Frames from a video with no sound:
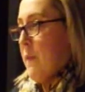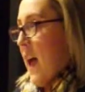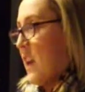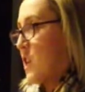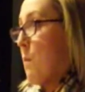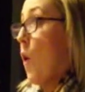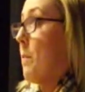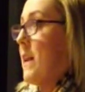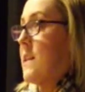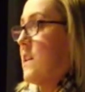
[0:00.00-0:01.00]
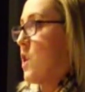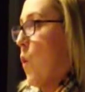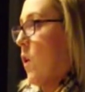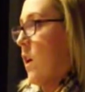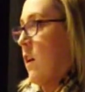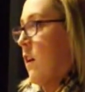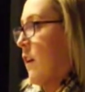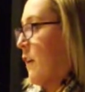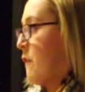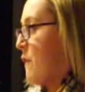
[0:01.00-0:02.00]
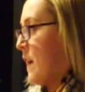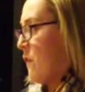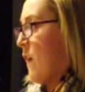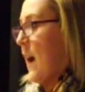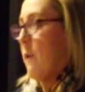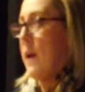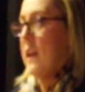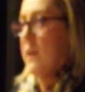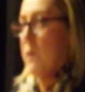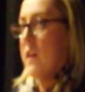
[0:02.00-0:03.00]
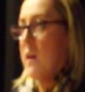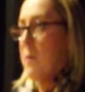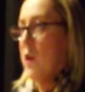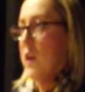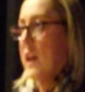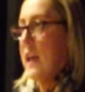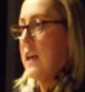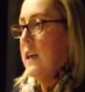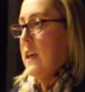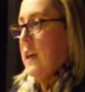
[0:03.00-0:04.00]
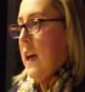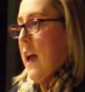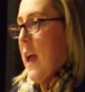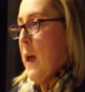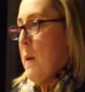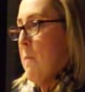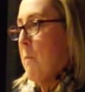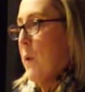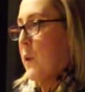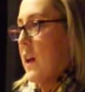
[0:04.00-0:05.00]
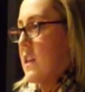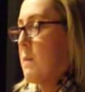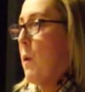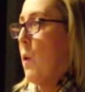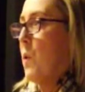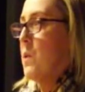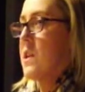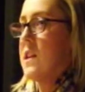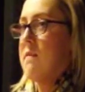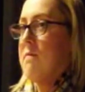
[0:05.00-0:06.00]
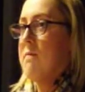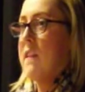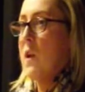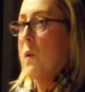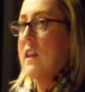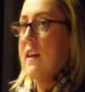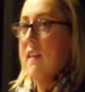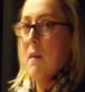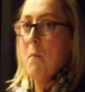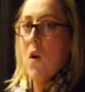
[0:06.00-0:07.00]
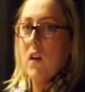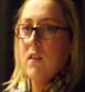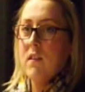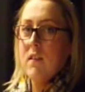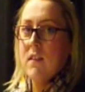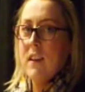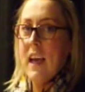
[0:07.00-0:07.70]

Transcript: Had a small business going in Lurgan, fitted very well in with the community, but I suppose the only thing that Martin